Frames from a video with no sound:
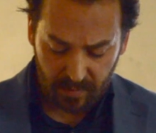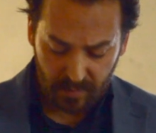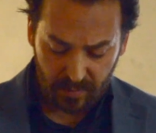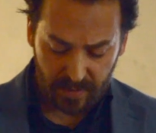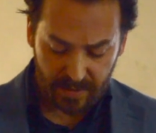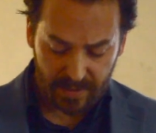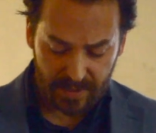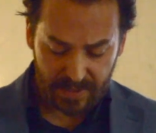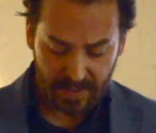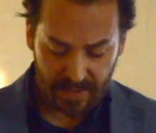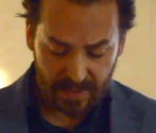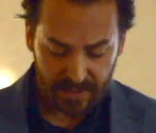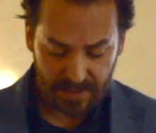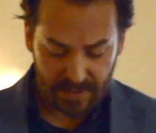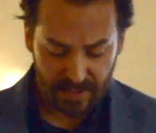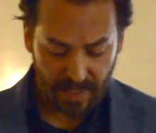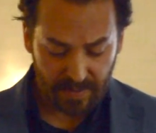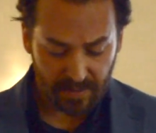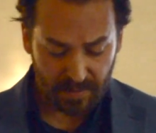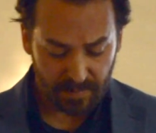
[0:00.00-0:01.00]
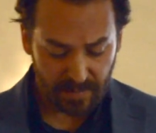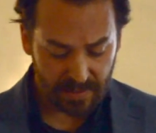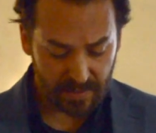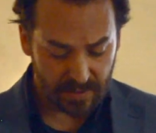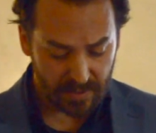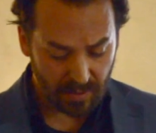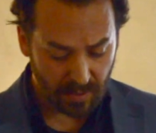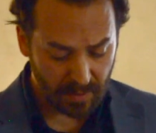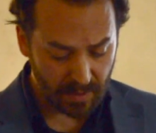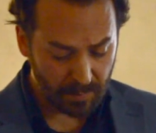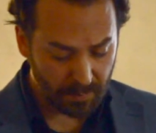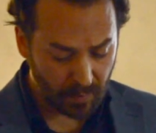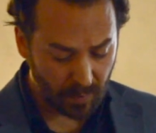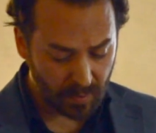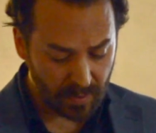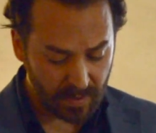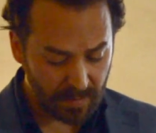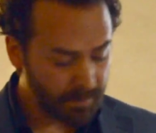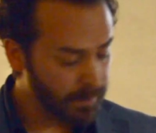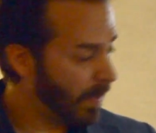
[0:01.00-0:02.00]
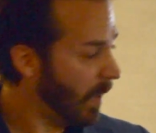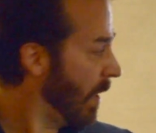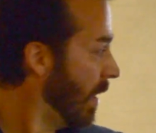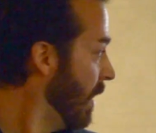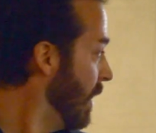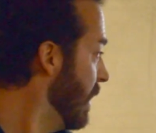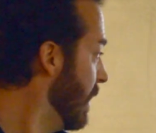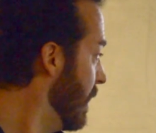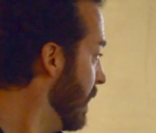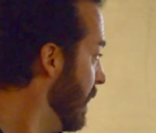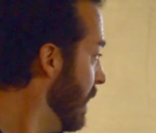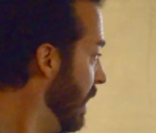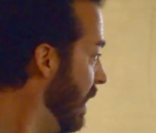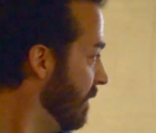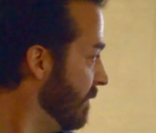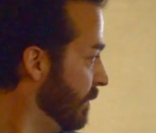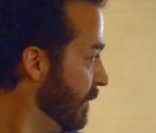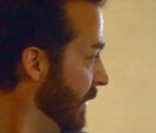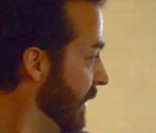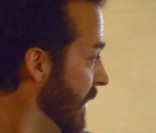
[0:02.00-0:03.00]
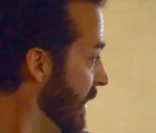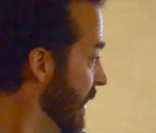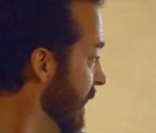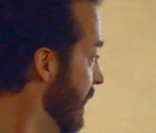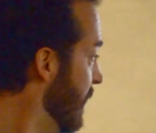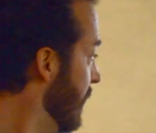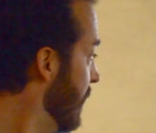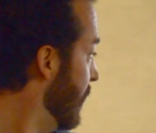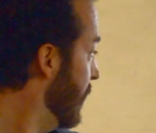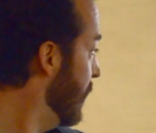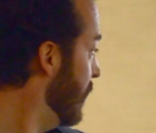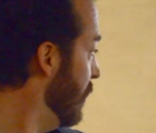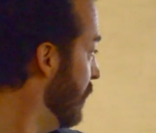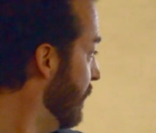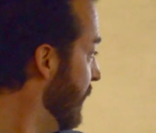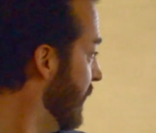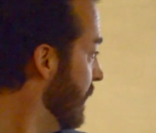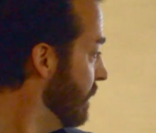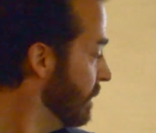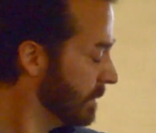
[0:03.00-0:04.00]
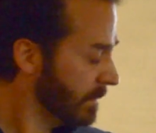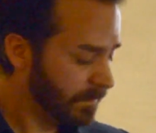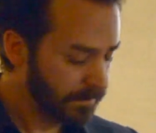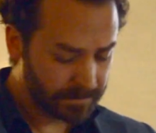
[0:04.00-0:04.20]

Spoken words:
Lewis, sentiments are an important part of being human.